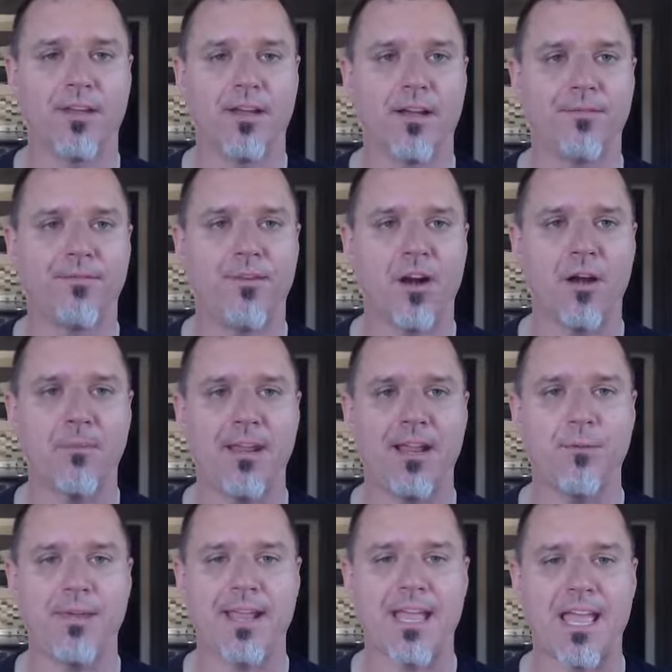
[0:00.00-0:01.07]
Uh,
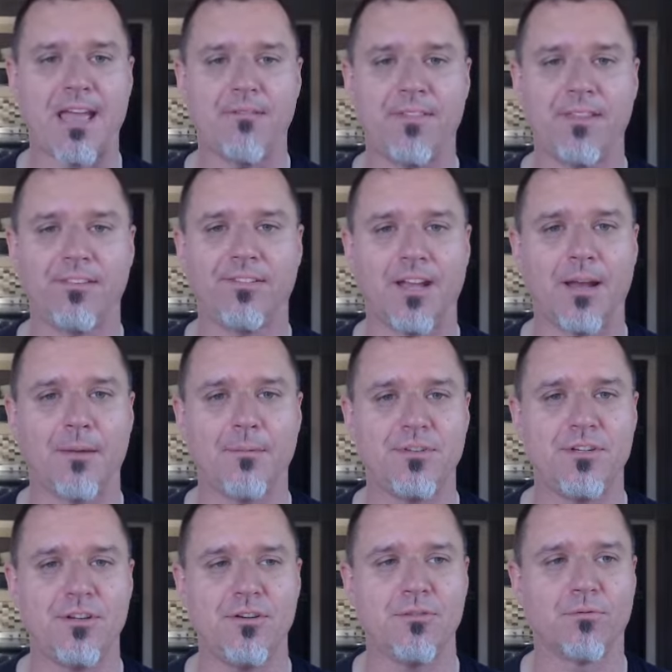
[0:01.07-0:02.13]
farming, we have this up
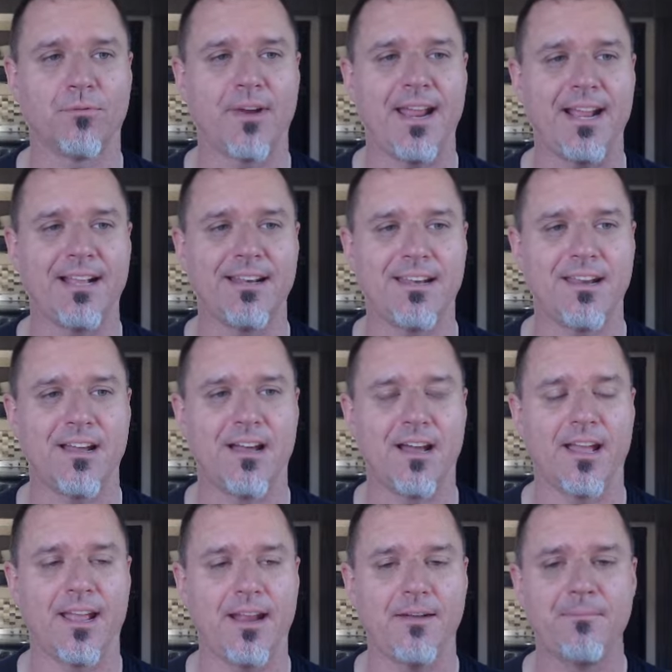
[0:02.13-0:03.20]
to rank
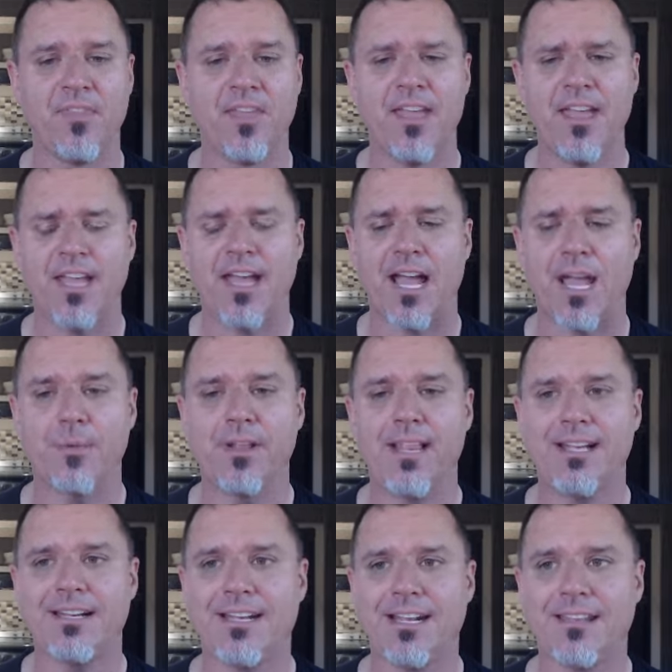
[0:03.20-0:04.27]
9. I would
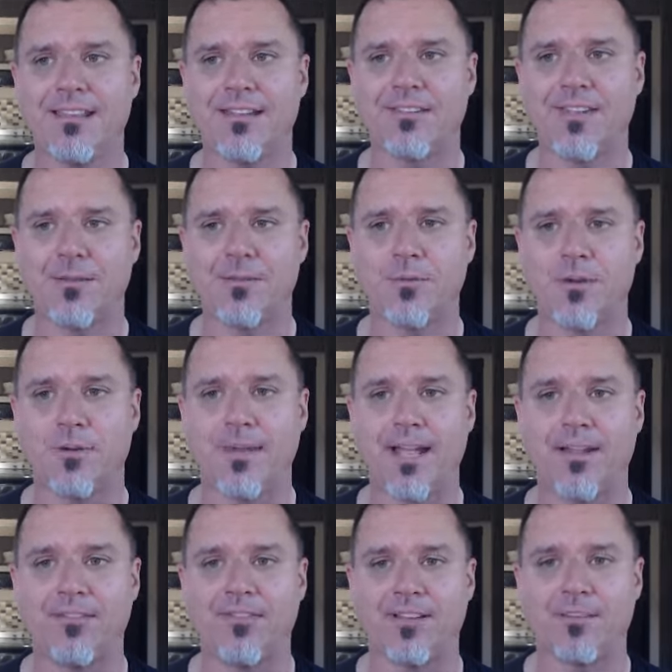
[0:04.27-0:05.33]
like to get this up to where we
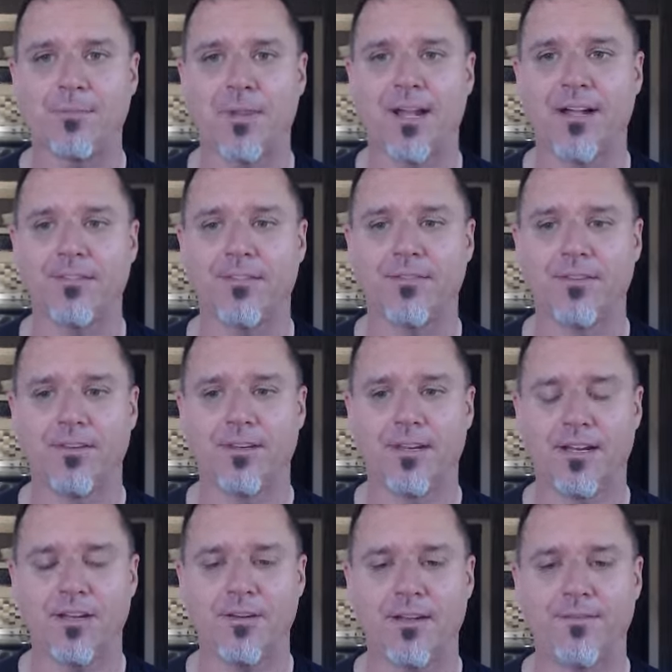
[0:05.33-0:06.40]
have six plots.
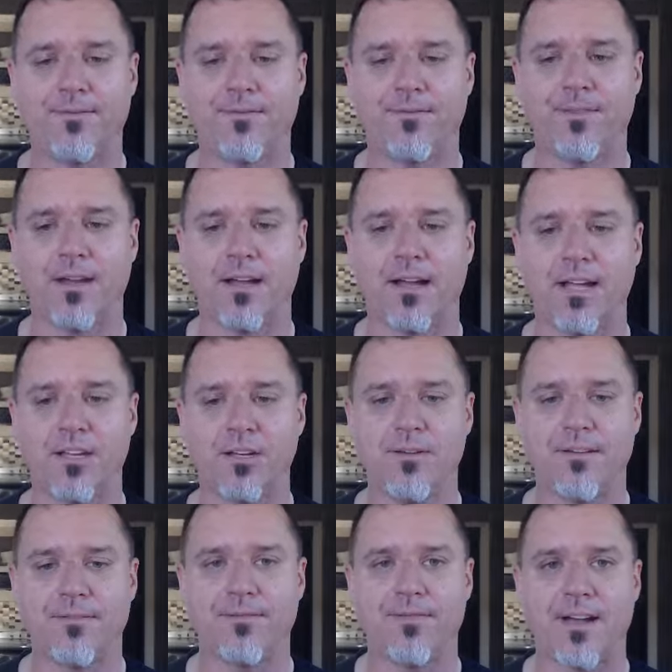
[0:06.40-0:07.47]
I do have uh, I
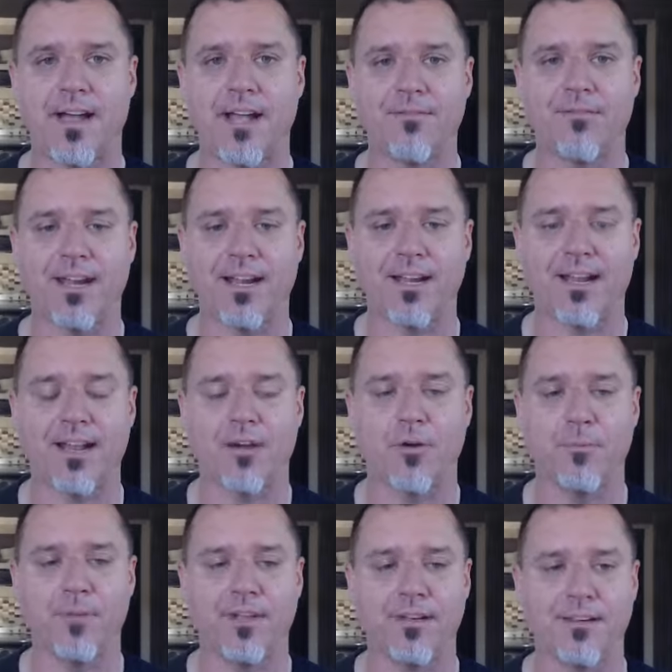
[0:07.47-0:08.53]
do have five right
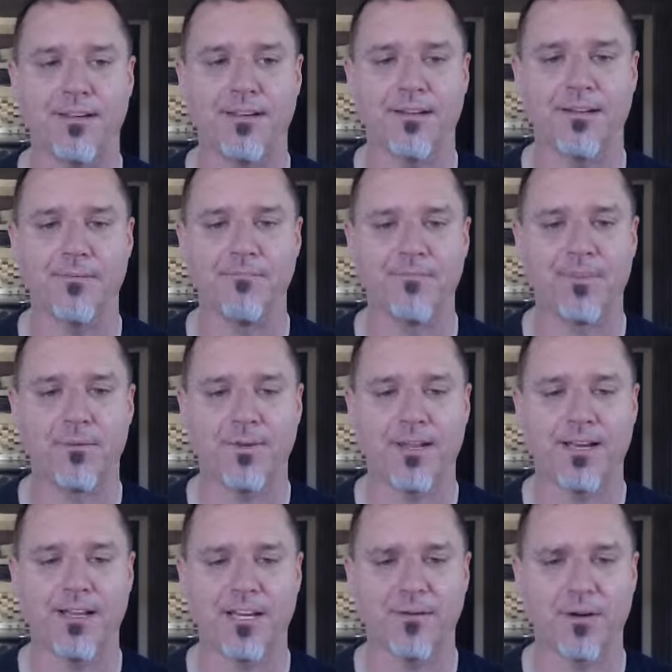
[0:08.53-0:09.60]
now, but uh, we
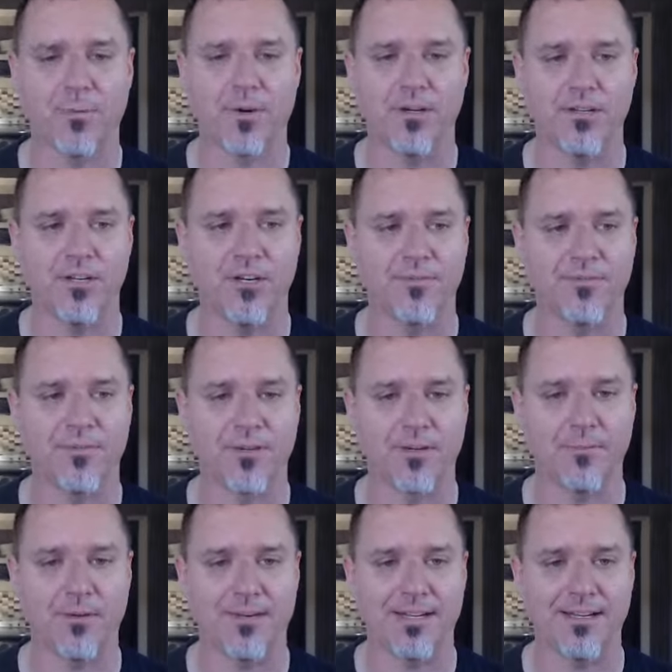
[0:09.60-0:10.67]
got a little bit of work to do before we're
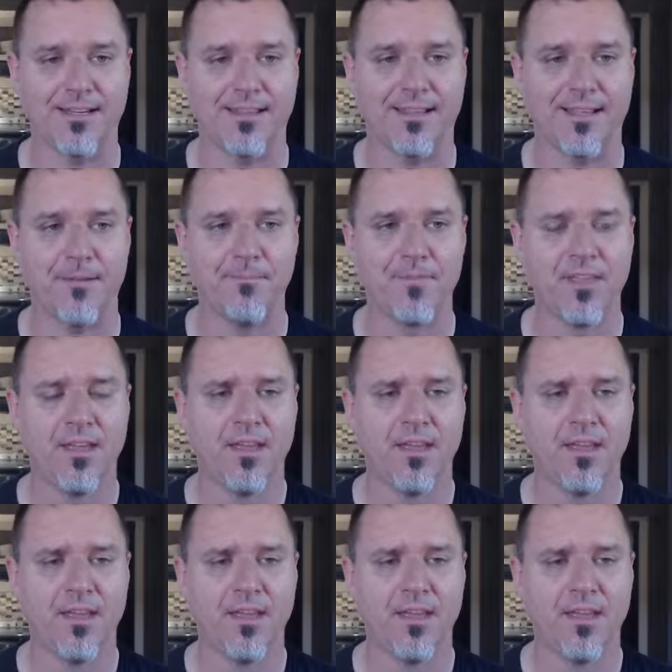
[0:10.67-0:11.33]
going to be able to get to that.